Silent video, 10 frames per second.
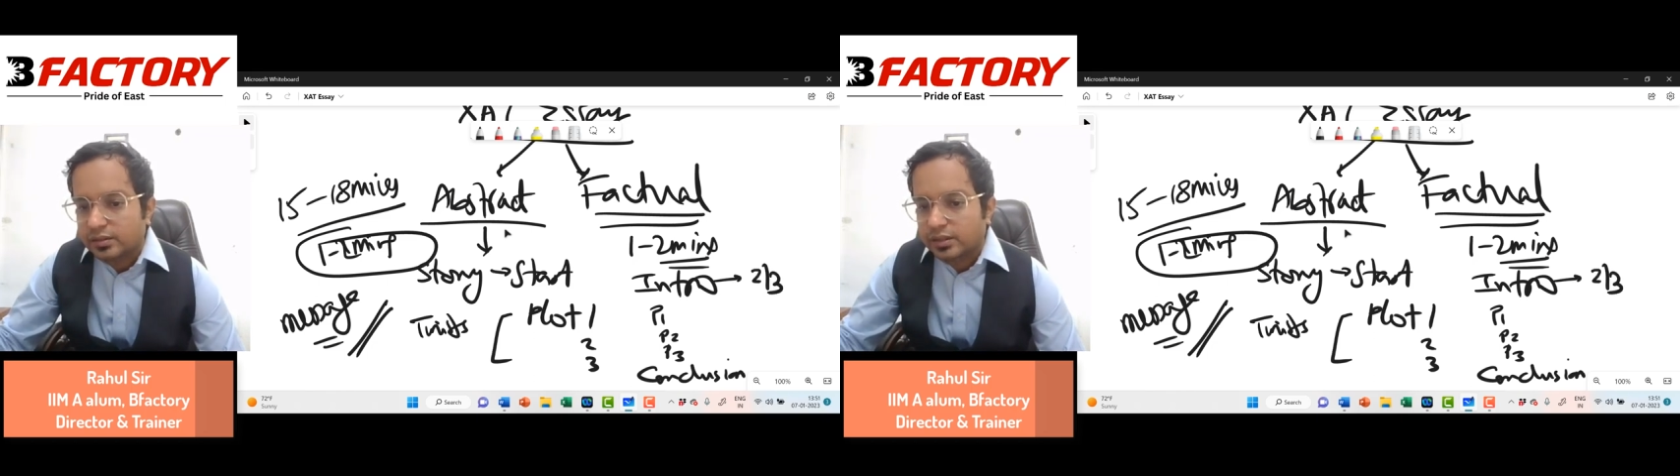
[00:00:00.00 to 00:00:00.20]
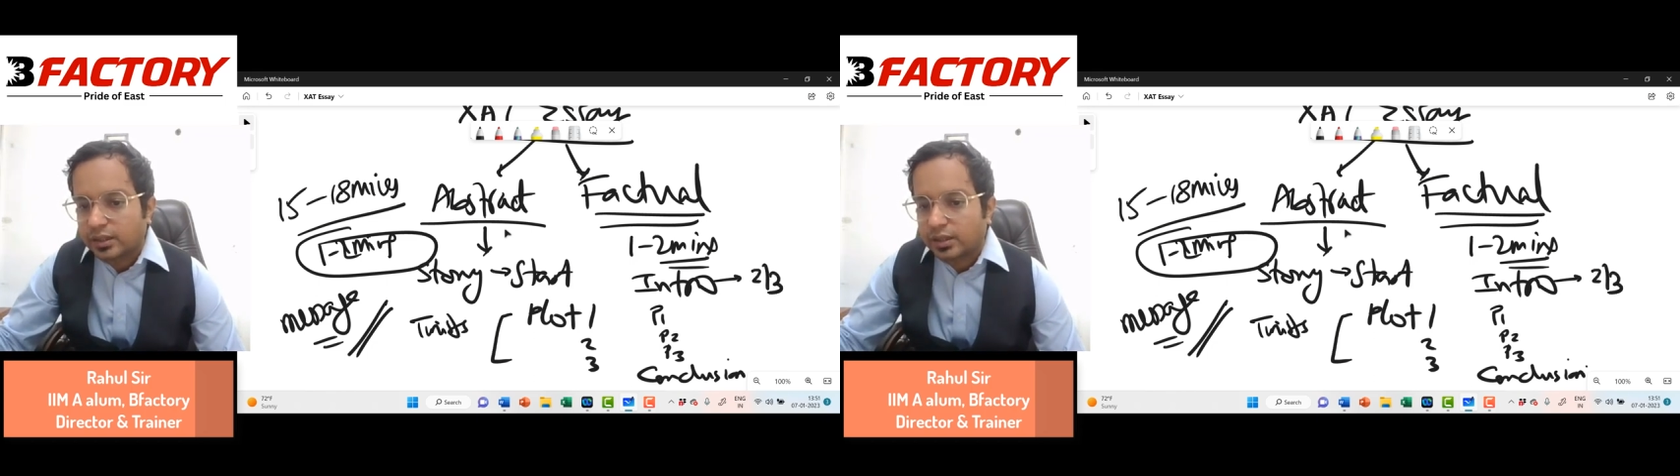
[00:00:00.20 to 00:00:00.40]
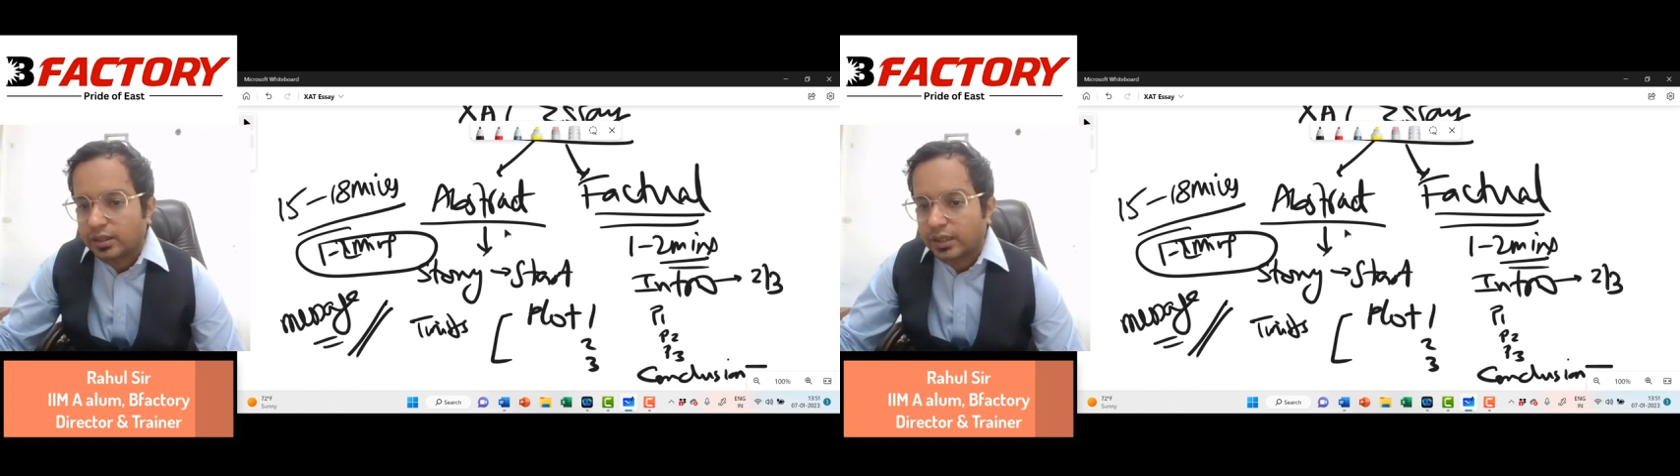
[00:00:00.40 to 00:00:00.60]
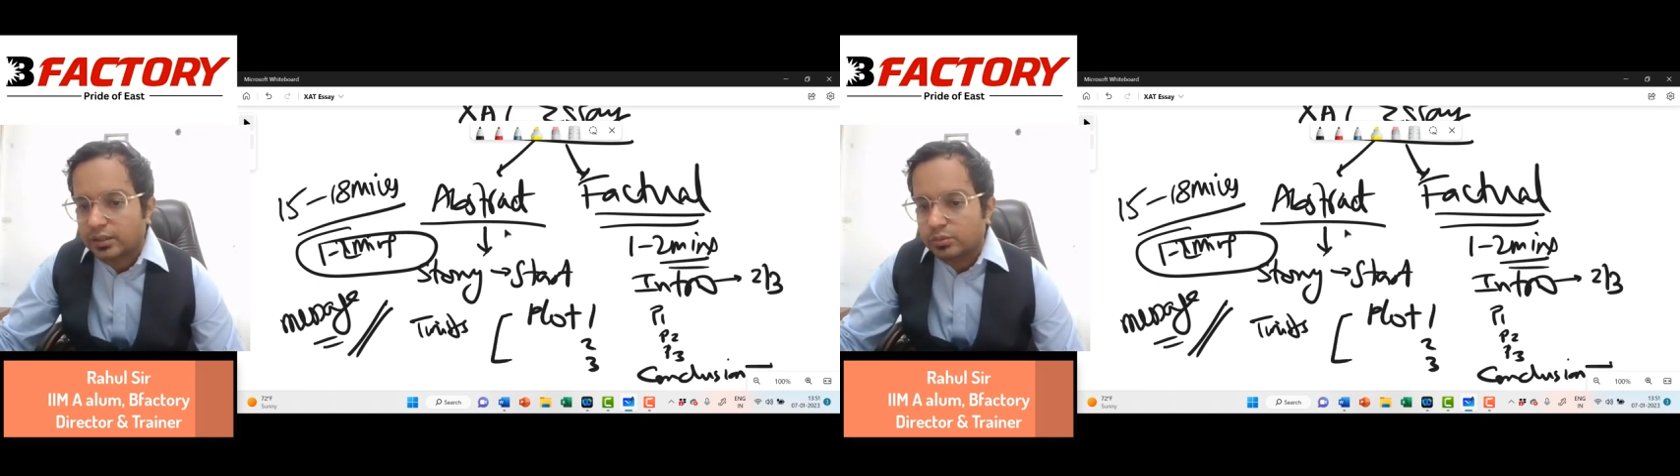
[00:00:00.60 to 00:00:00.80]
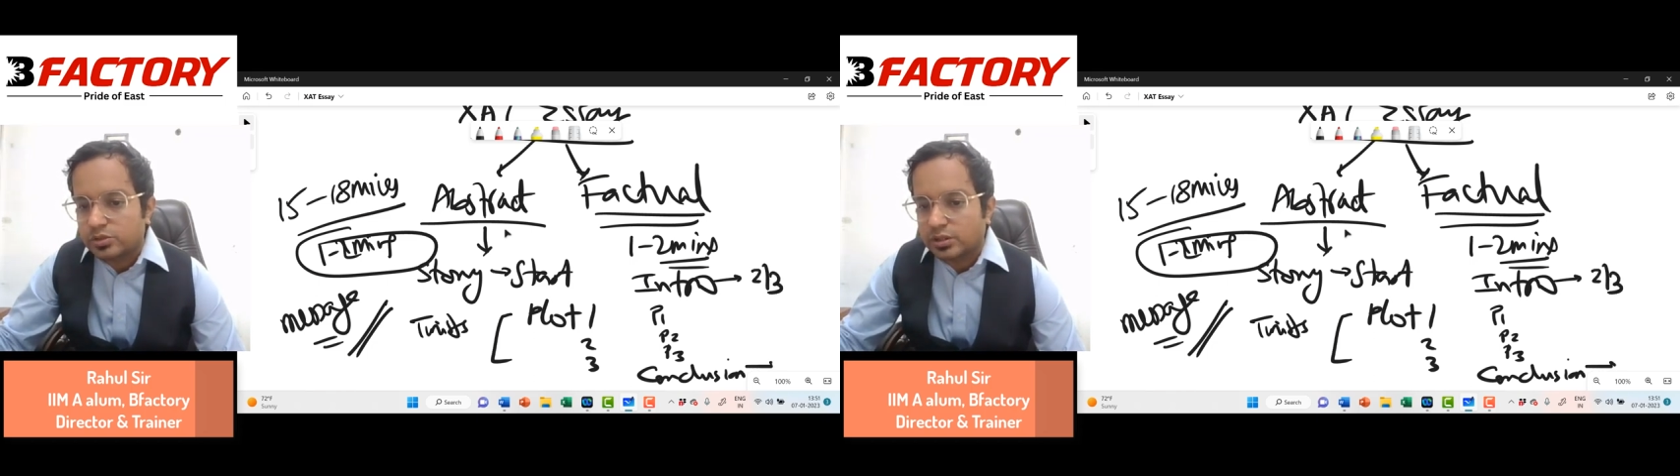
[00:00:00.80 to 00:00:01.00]
the
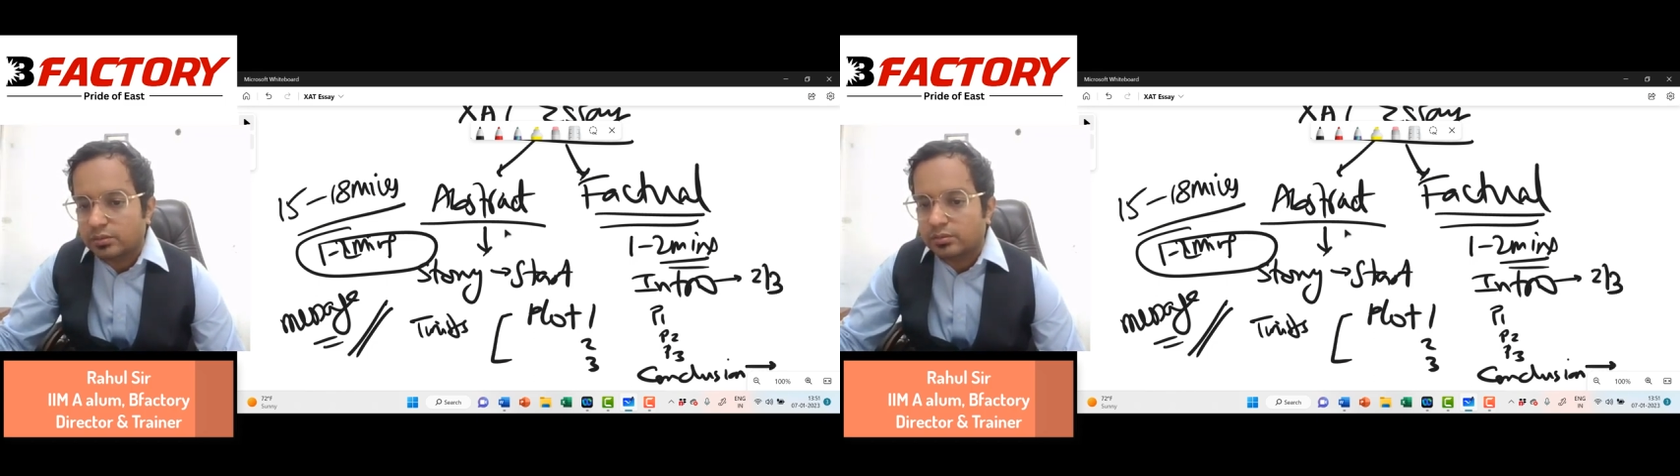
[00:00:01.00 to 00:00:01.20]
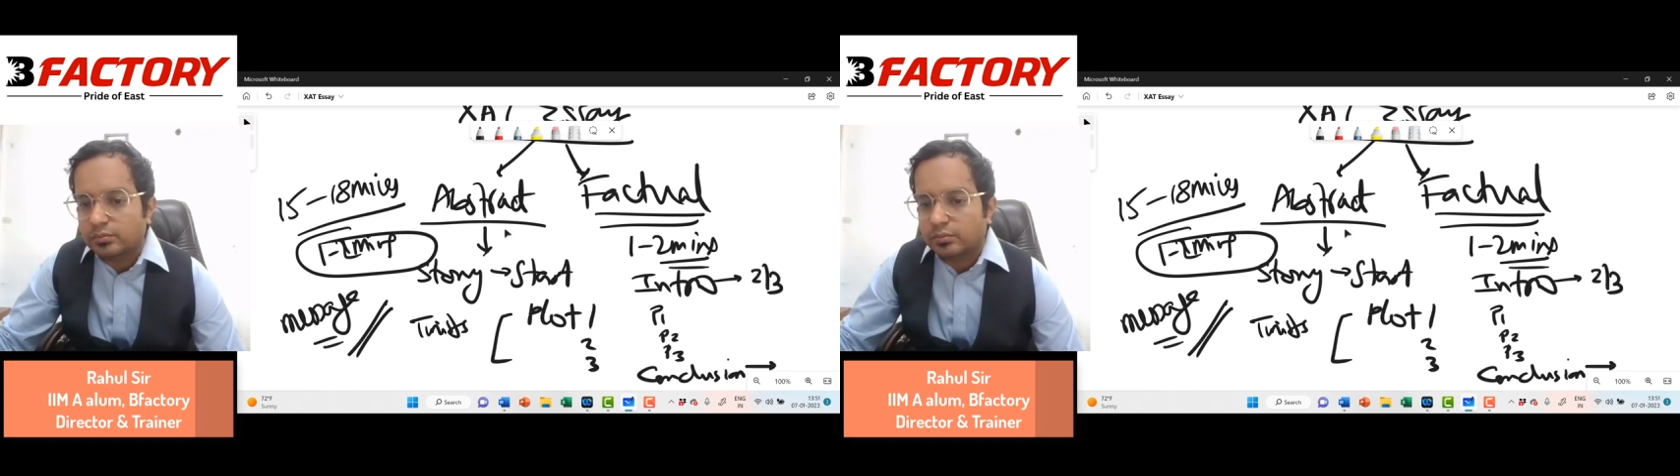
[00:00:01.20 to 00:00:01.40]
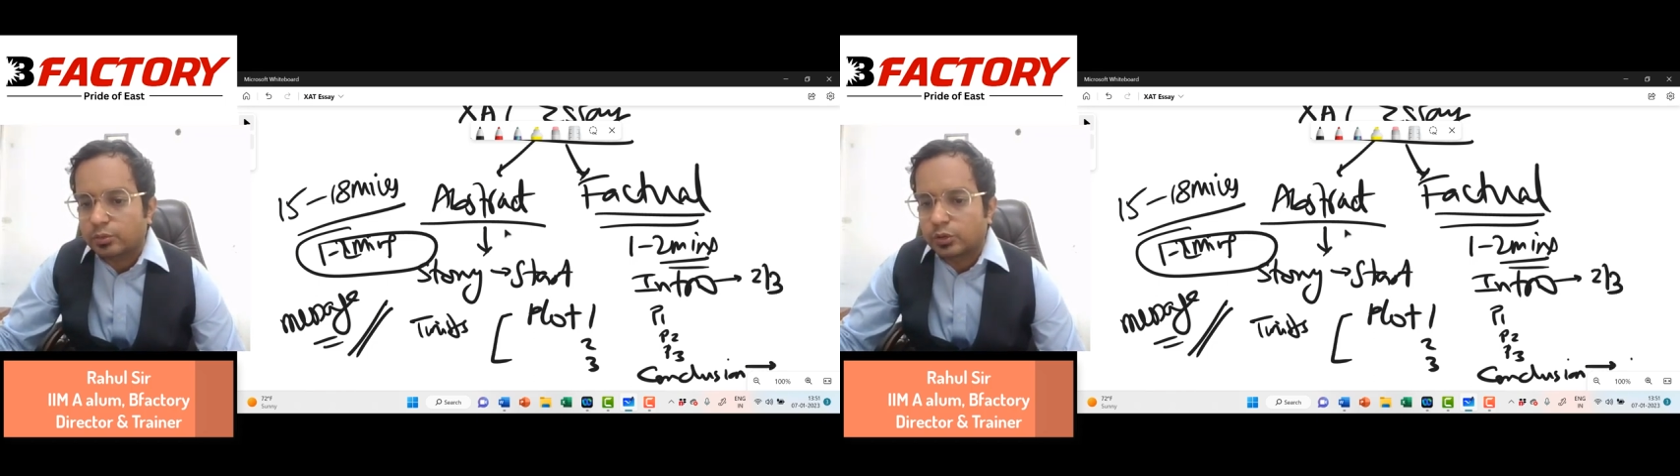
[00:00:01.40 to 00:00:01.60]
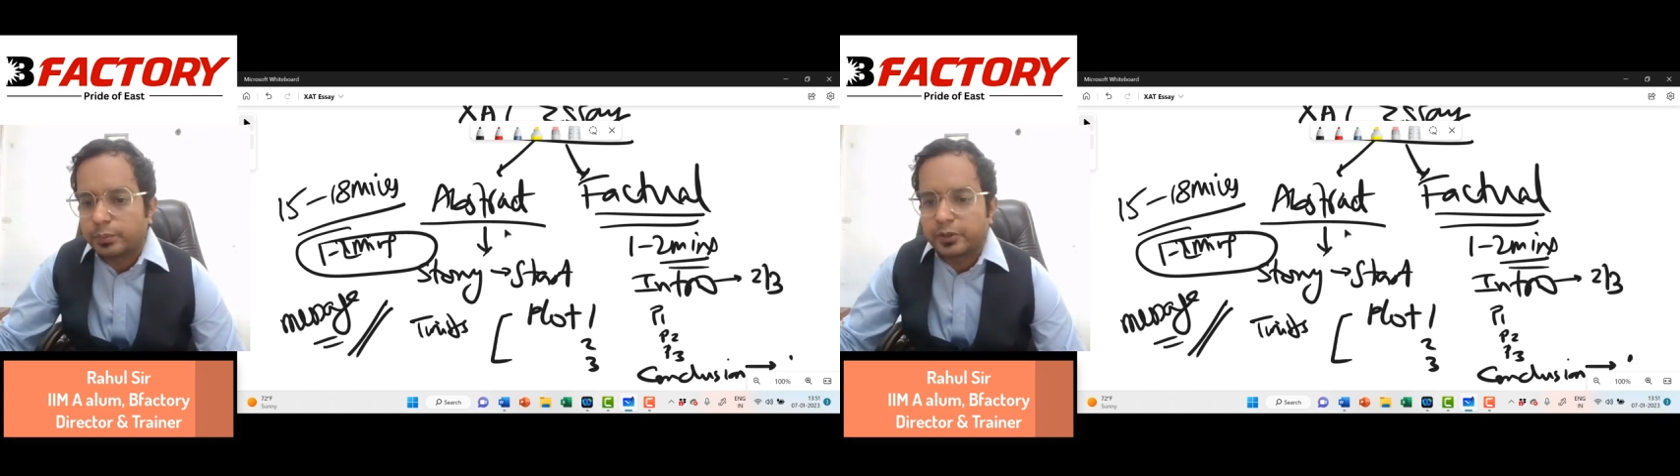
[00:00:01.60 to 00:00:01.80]
conclusion could